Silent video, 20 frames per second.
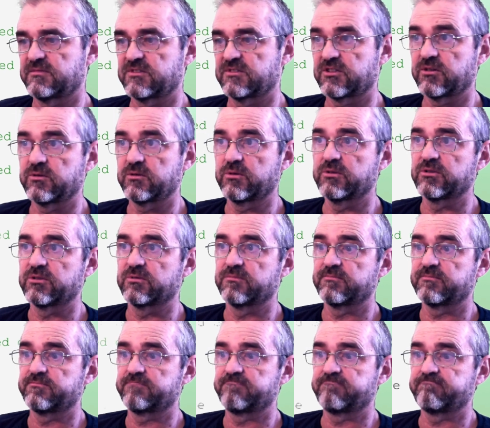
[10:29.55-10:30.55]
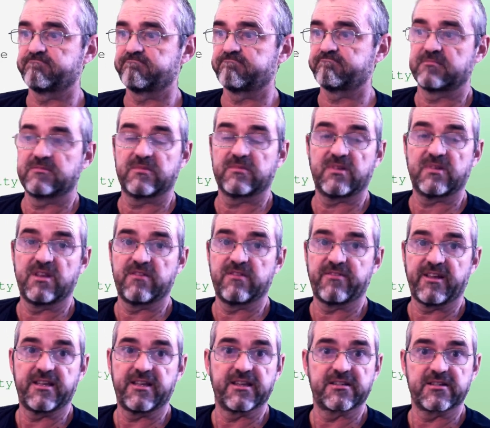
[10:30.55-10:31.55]
So good.
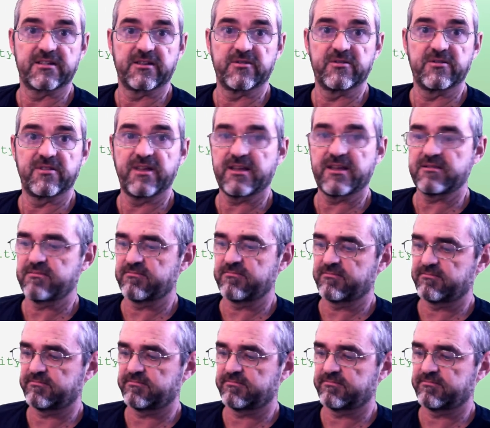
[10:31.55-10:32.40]
If I execute that,